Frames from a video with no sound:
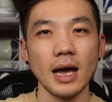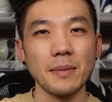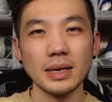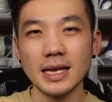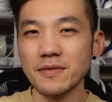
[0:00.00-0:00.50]
I
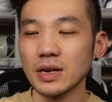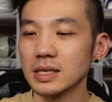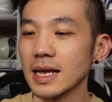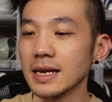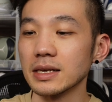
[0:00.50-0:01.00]
believe it
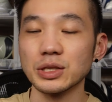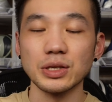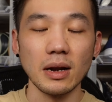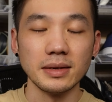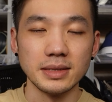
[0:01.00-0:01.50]
is like a
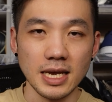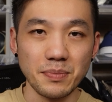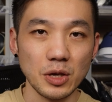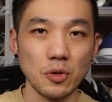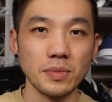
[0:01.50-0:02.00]
solid
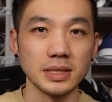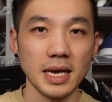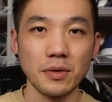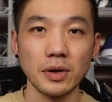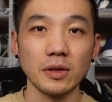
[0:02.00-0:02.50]
TPU
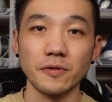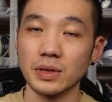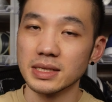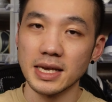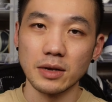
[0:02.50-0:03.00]
material for
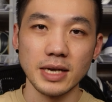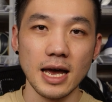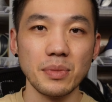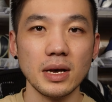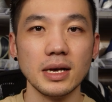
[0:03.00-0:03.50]
this heel
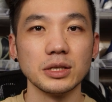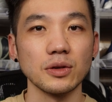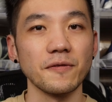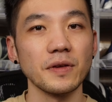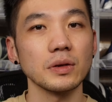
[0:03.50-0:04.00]
tab,
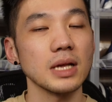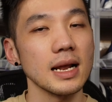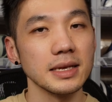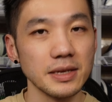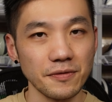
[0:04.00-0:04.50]
so it feels
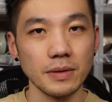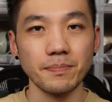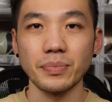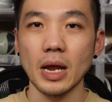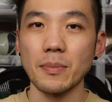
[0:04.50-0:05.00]
slightly different.